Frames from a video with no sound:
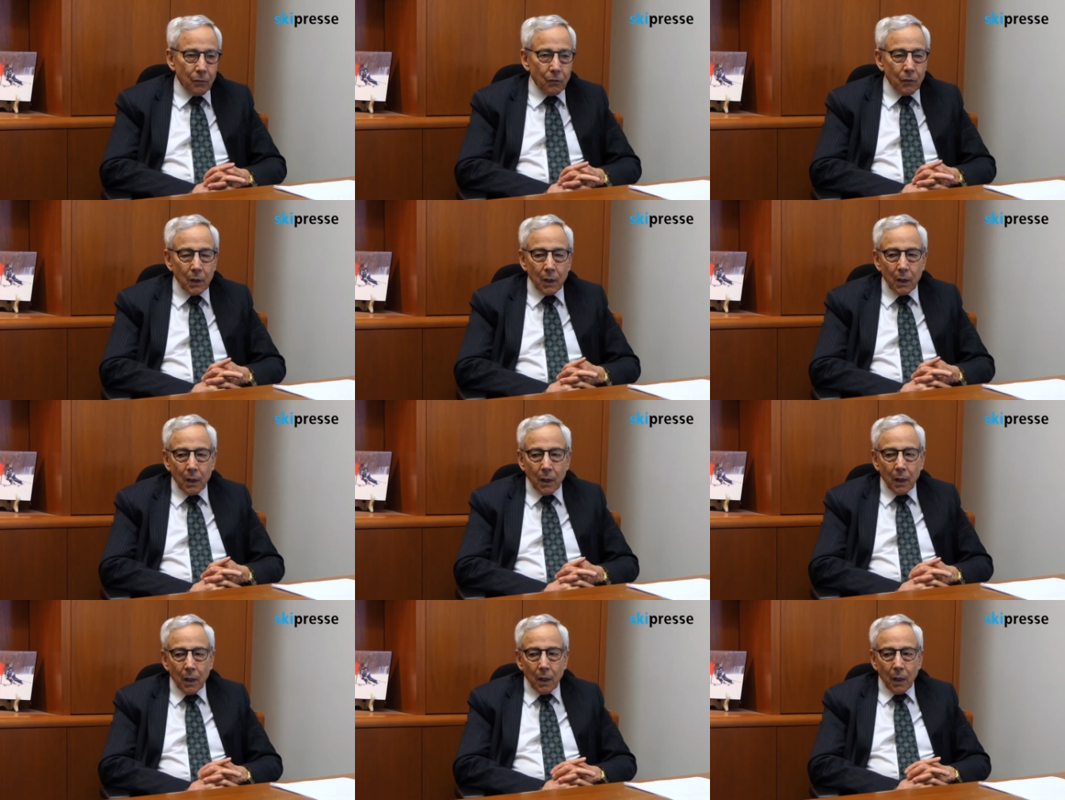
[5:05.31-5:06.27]
Mm
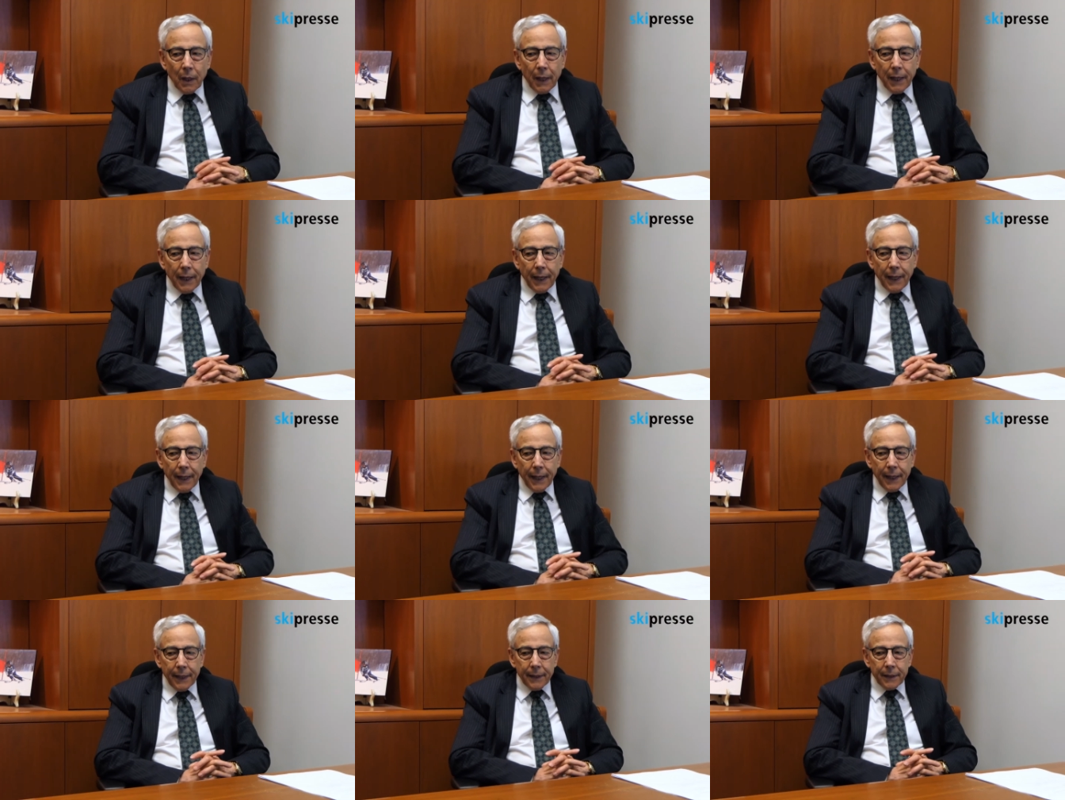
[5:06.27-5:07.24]

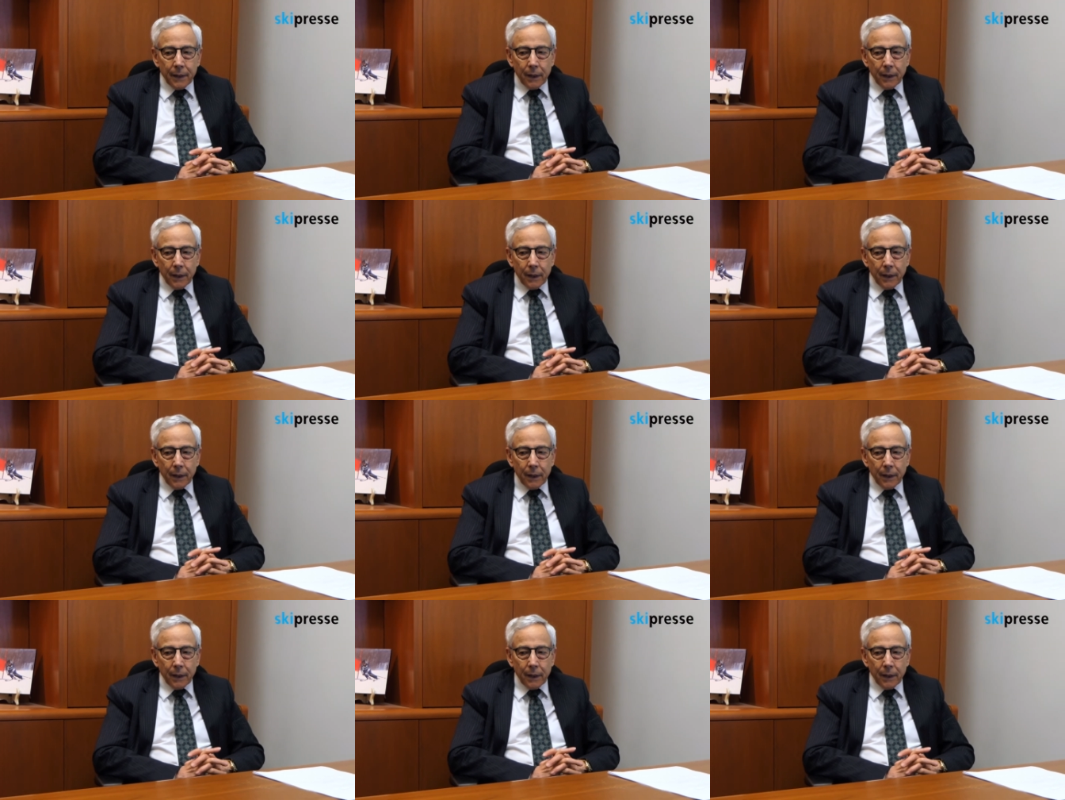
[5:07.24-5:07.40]
And